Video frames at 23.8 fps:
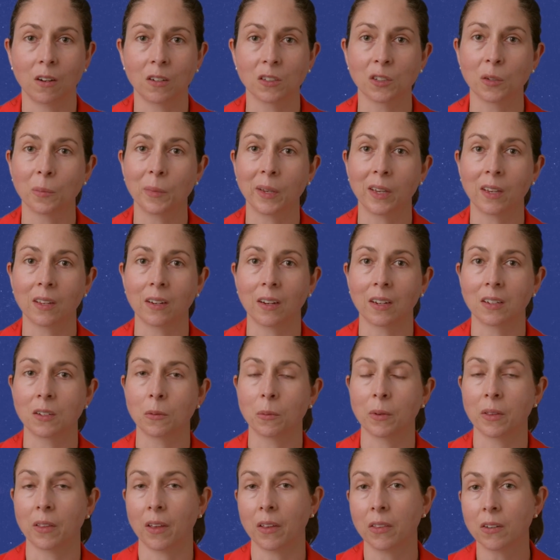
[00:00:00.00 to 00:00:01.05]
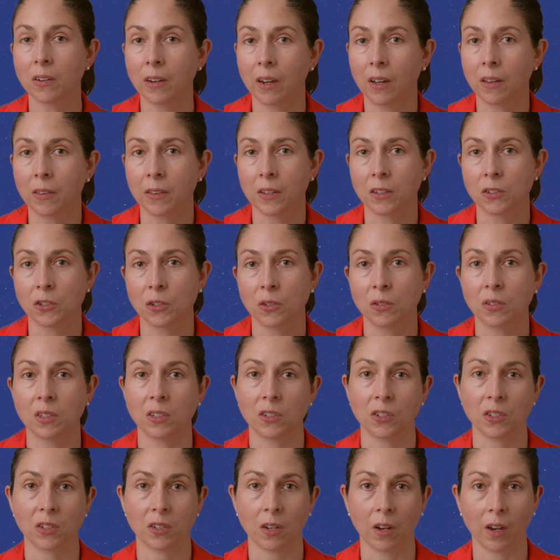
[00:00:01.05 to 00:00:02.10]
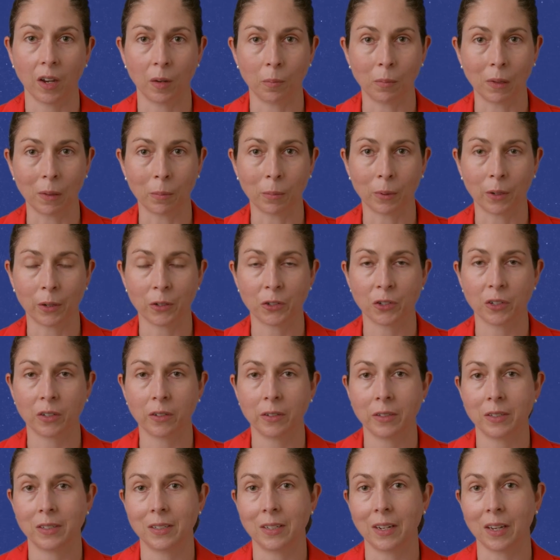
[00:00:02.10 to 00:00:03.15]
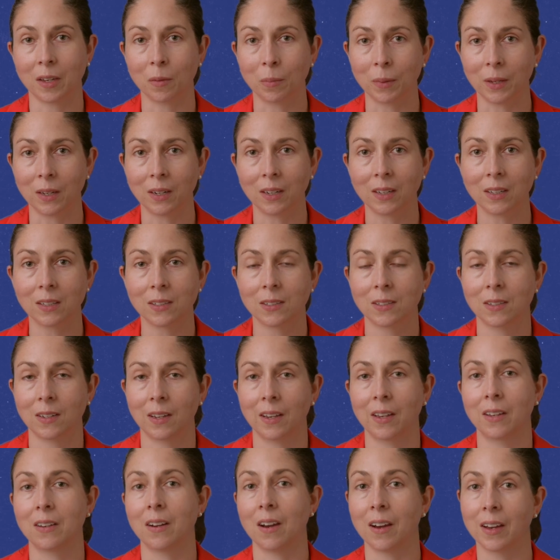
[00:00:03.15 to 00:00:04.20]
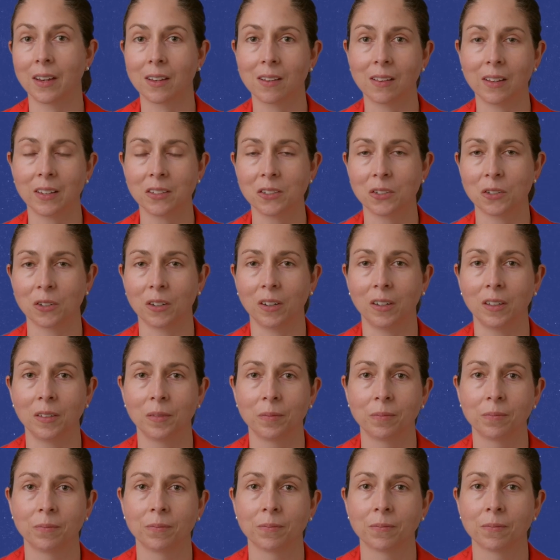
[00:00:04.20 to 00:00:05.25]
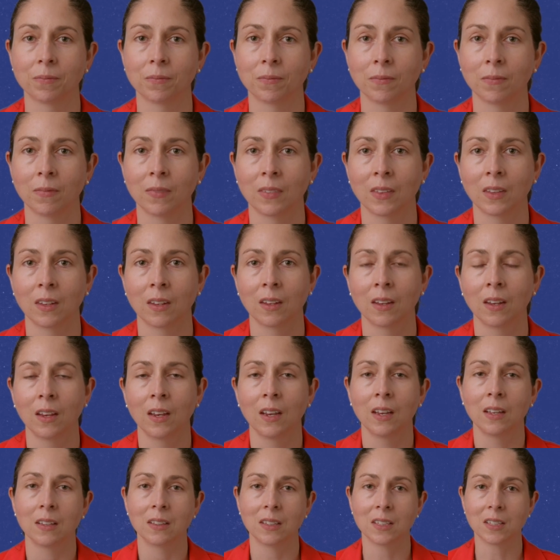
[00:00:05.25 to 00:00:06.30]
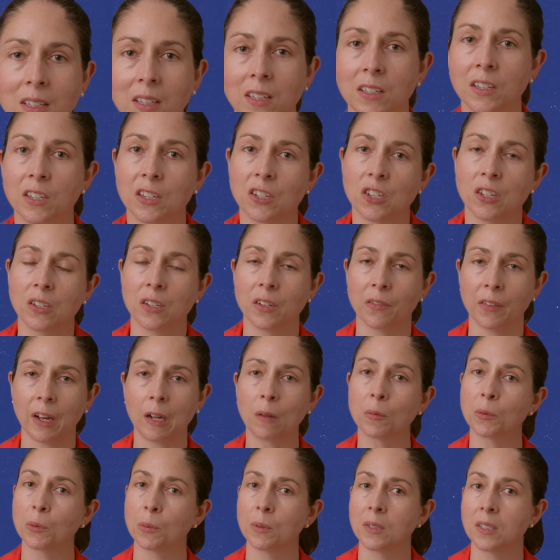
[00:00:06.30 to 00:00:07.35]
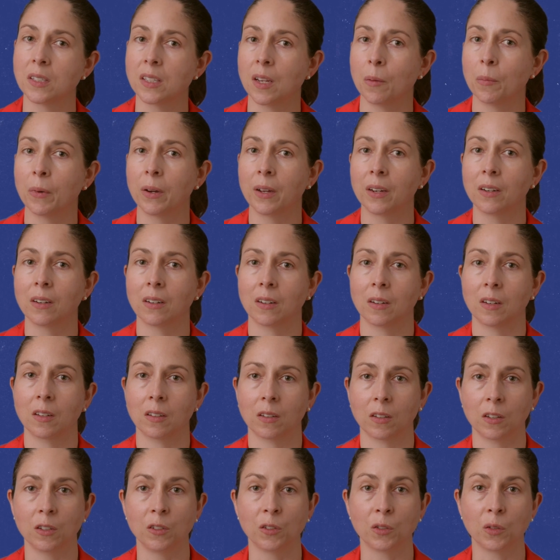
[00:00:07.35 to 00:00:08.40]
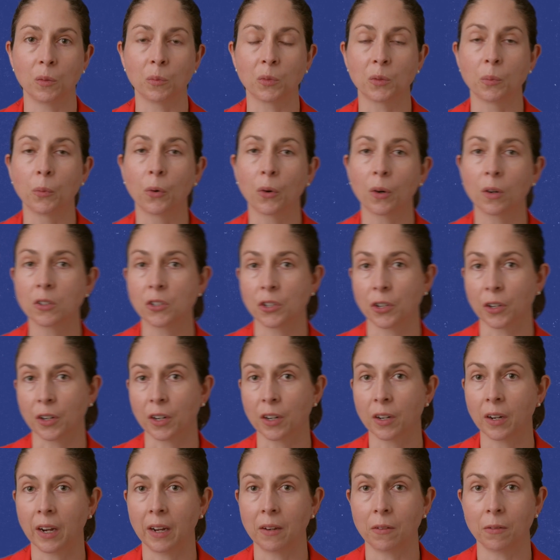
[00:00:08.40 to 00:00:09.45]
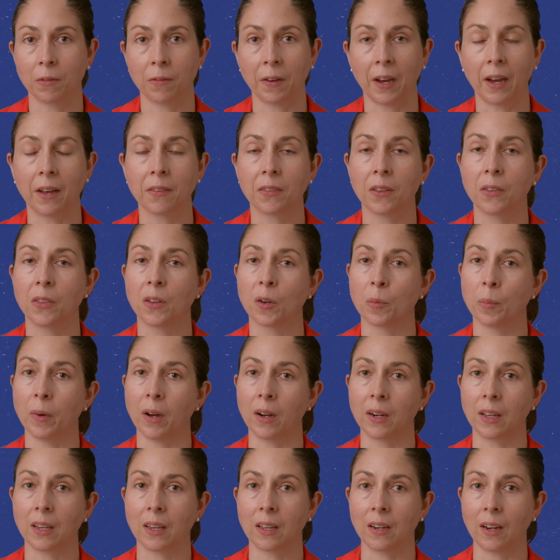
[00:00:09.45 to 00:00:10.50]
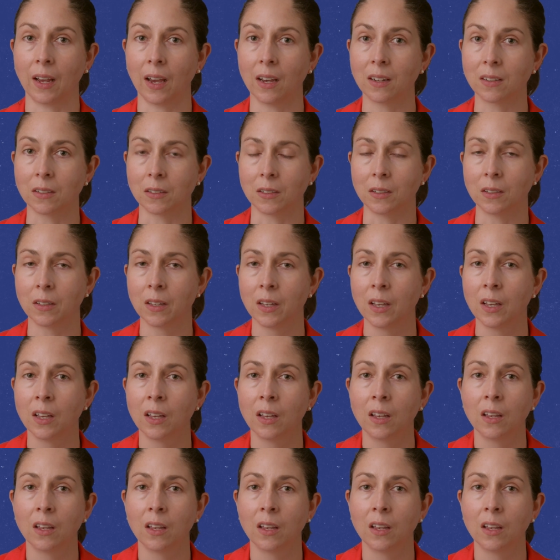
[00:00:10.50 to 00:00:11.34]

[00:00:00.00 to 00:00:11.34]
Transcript: can also be connected with other health issues such as high blood pressure, diabetes, and high cholesterol. This condition develops when someone consumes more sugar and fat than their body can handle.